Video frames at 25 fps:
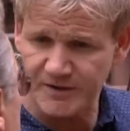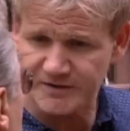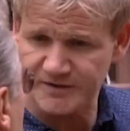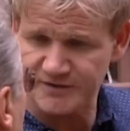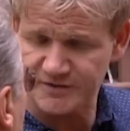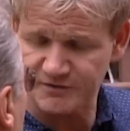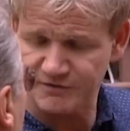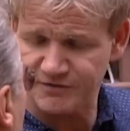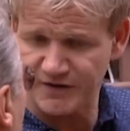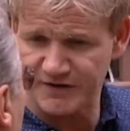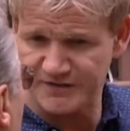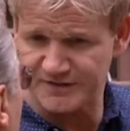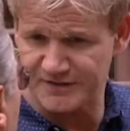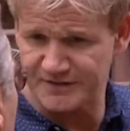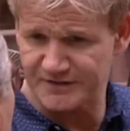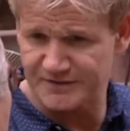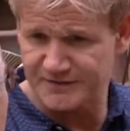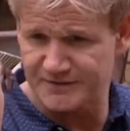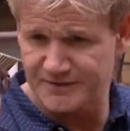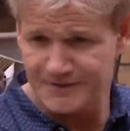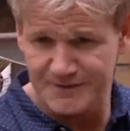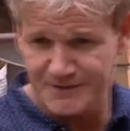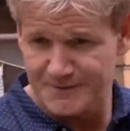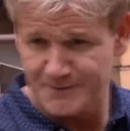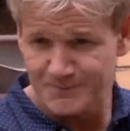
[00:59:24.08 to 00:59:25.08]
that's affecting
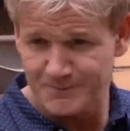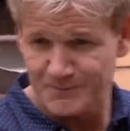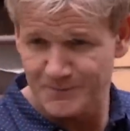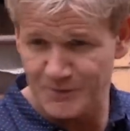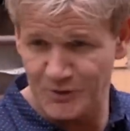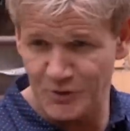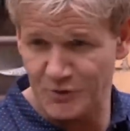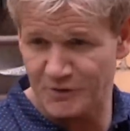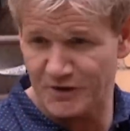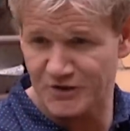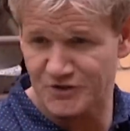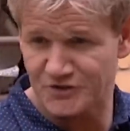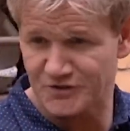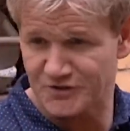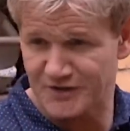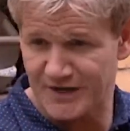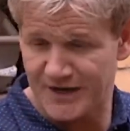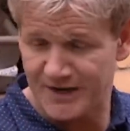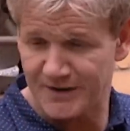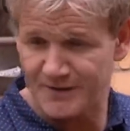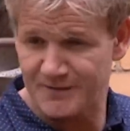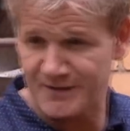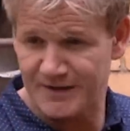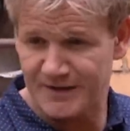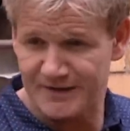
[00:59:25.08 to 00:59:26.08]
your restaurant
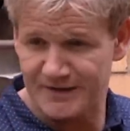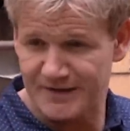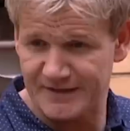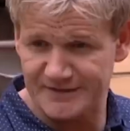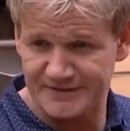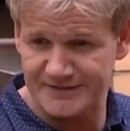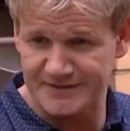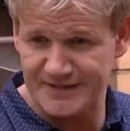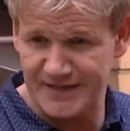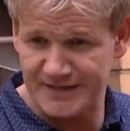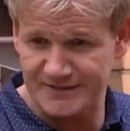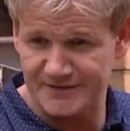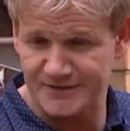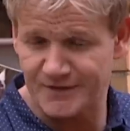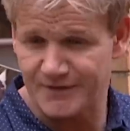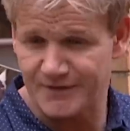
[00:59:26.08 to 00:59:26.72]
now. That's